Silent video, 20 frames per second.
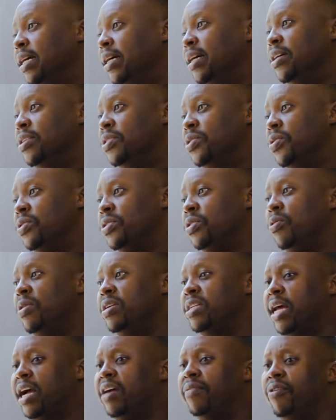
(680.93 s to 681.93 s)
So it's always
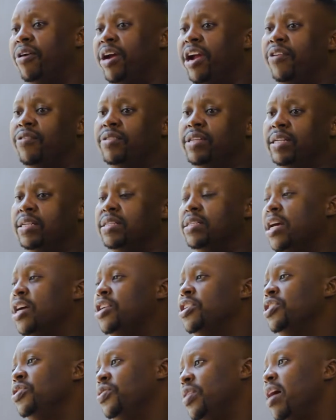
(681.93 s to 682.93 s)
like a very interesting
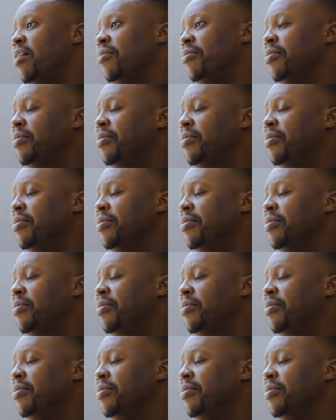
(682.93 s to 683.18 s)
discussion to have.